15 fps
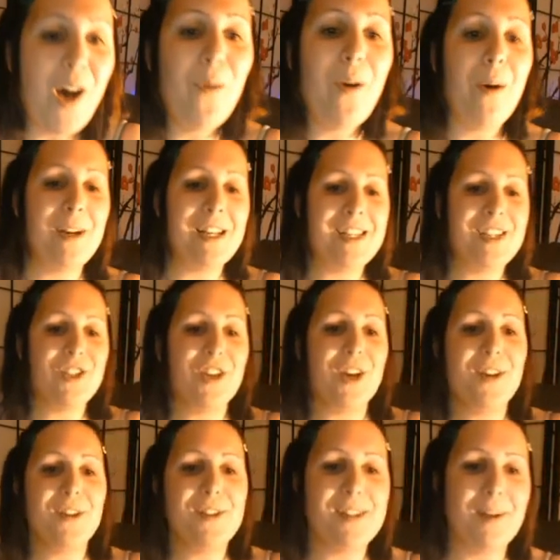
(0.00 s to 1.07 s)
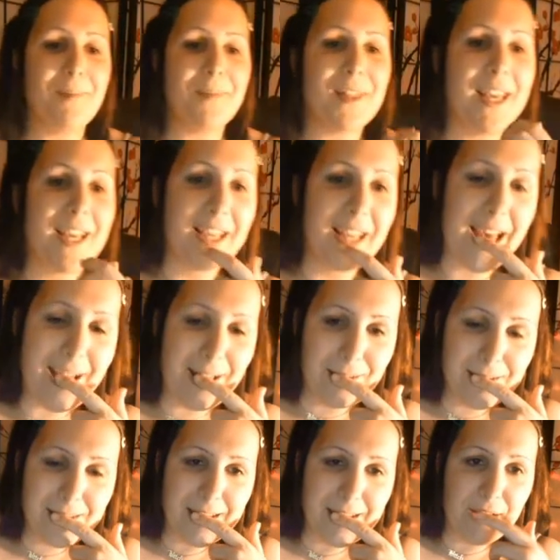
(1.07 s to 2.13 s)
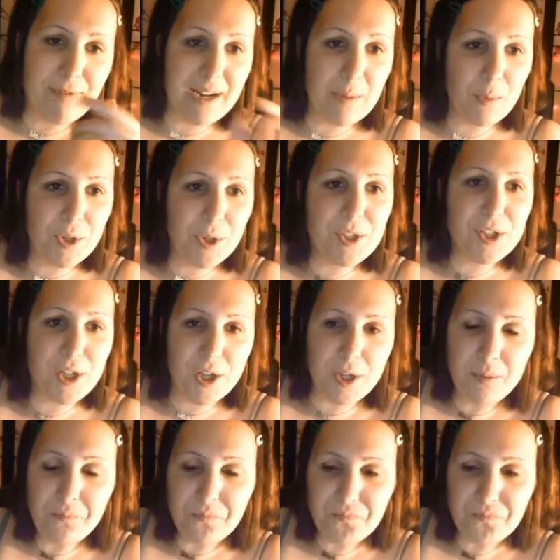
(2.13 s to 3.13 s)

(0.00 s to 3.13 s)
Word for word: oh, I wanted to show you something else that I really want to do.